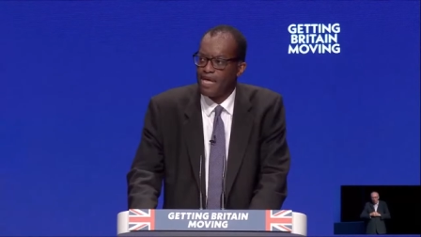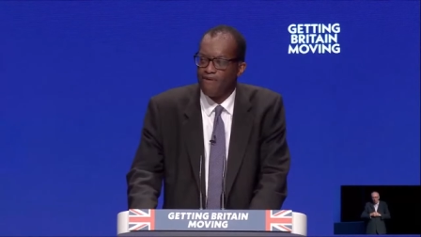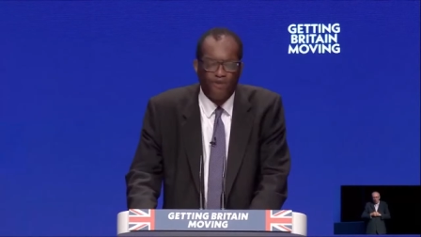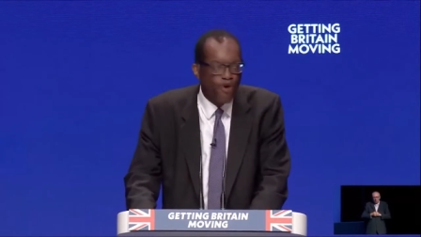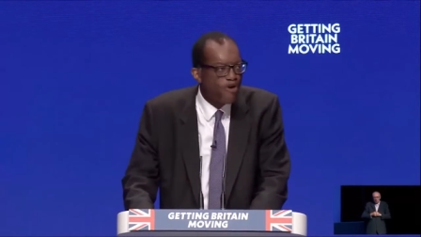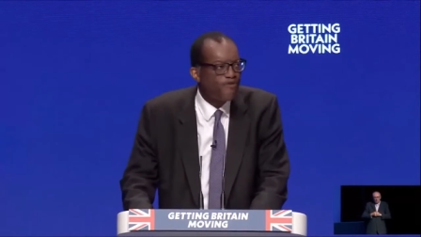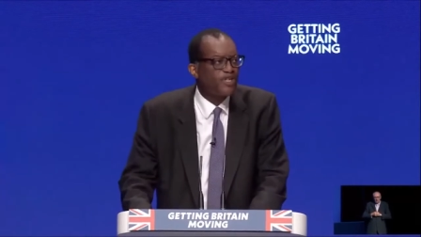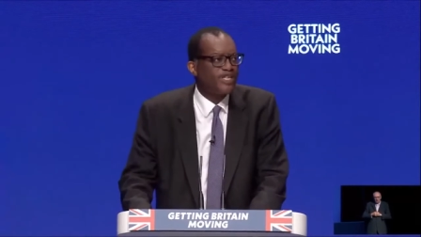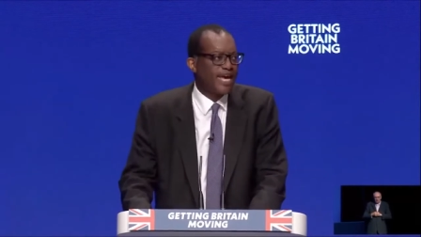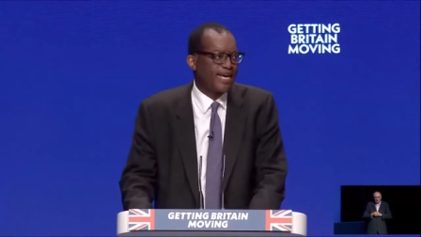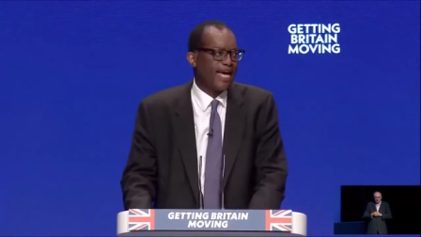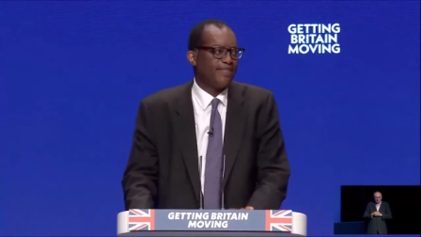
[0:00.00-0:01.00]
For over a
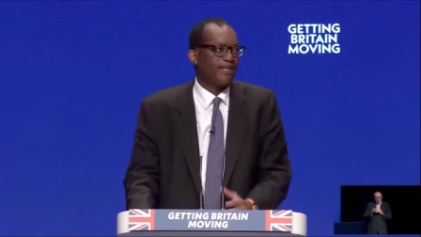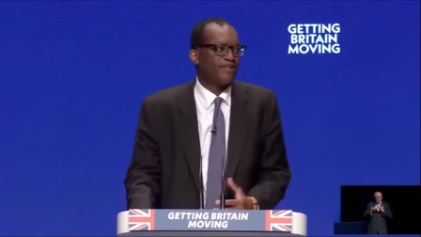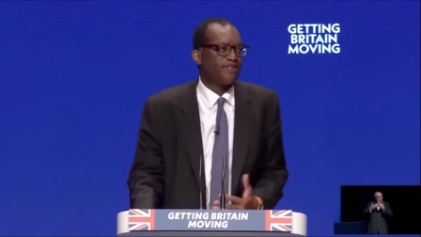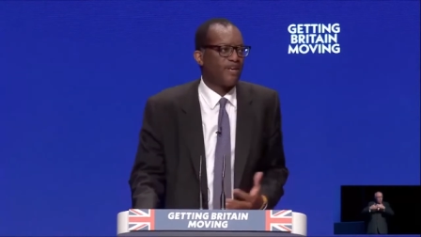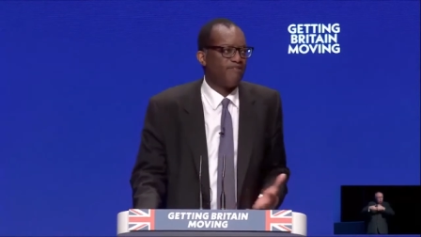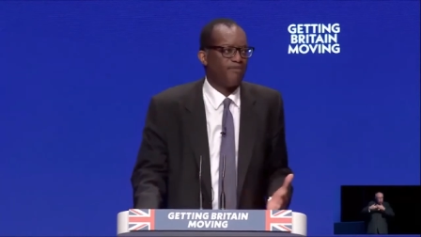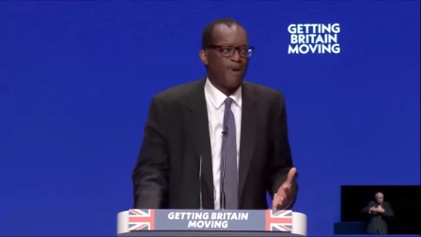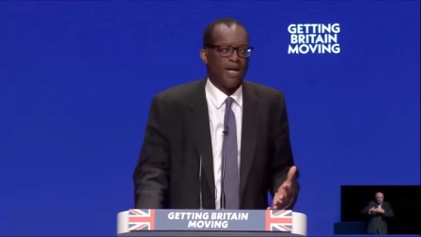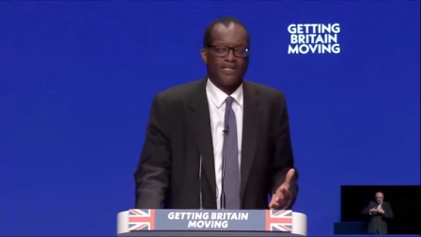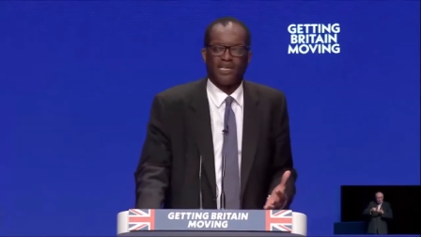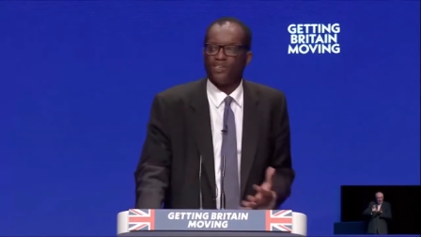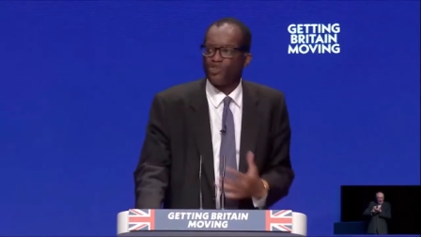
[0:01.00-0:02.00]
decade, the Conservative Party has